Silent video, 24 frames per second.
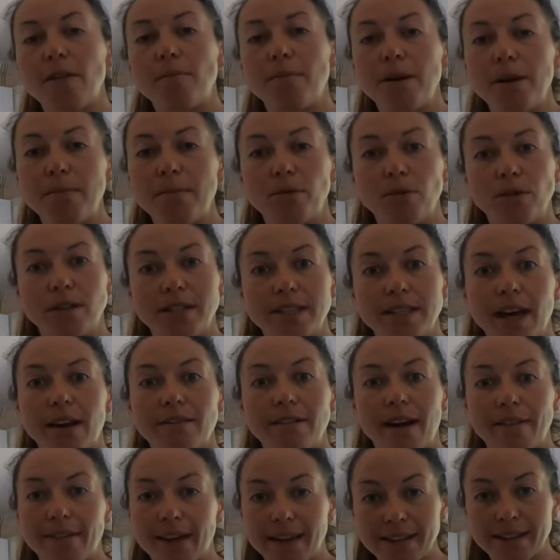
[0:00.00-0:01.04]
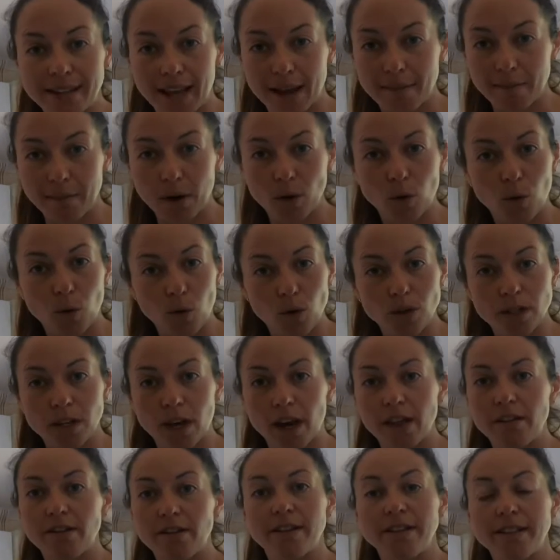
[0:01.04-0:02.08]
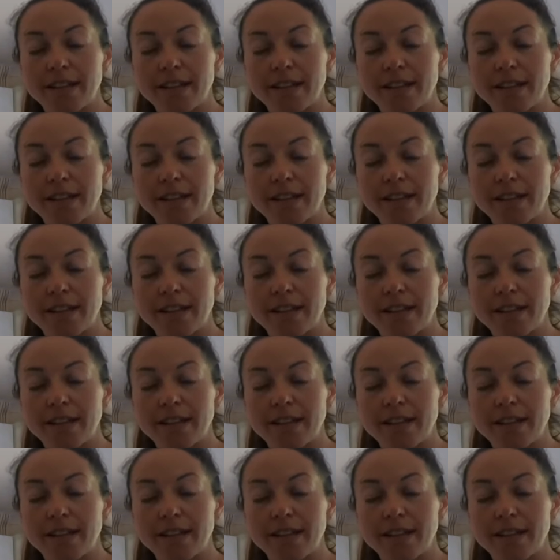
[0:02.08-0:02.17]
other people to sail around that same course either at